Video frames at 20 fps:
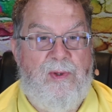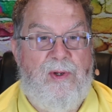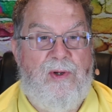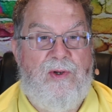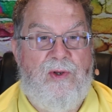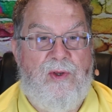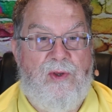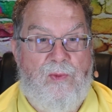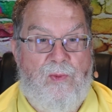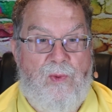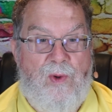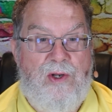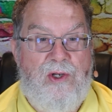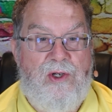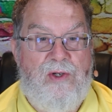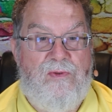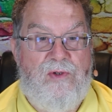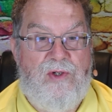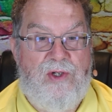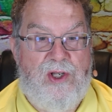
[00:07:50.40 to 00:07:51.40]
to the one
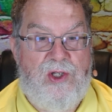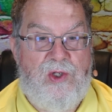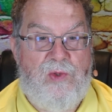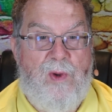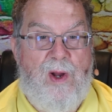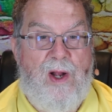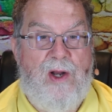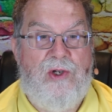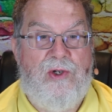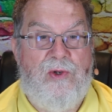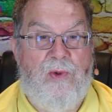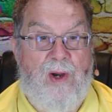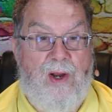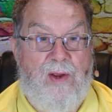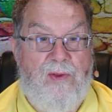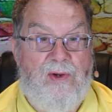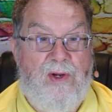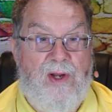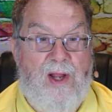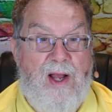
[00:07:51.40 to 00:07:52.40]
you've just watched, or
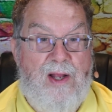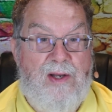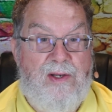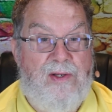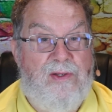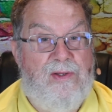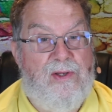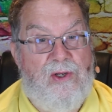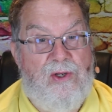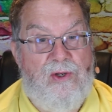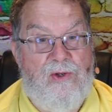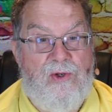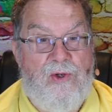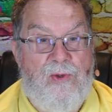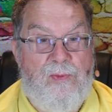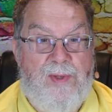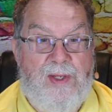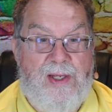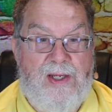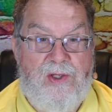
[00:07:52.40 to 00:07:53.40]
other content that
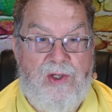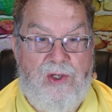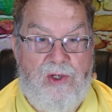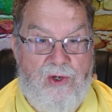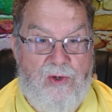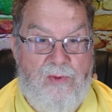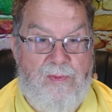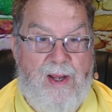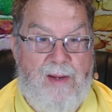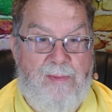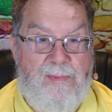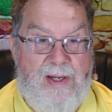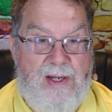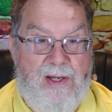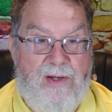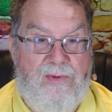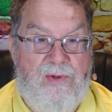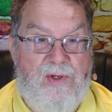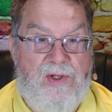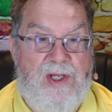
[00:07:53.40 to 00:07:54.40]
YouTube thinks you might be
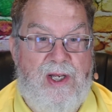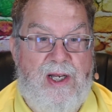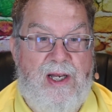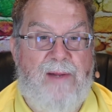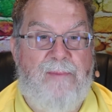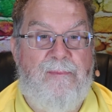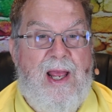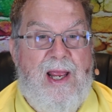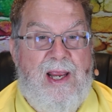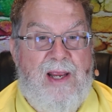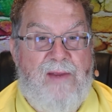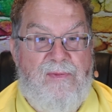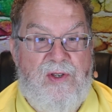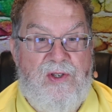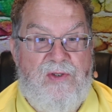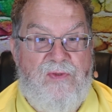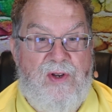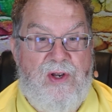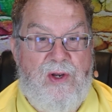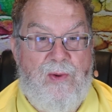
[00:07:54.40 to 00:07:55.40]
interested in. If
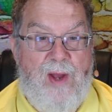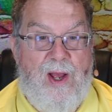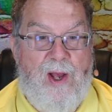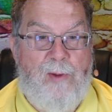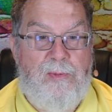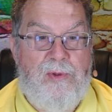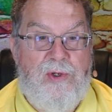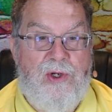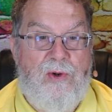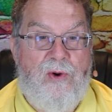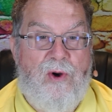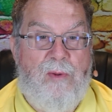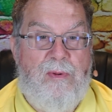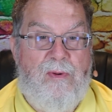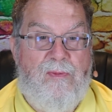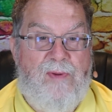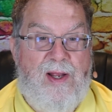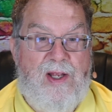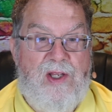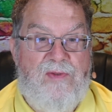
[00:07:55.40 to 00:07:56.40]
this video helps you or
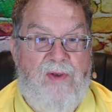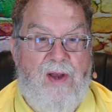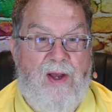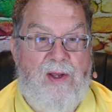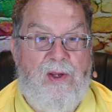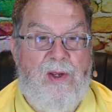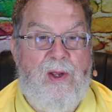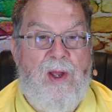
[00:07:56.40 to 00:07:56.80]
provides value,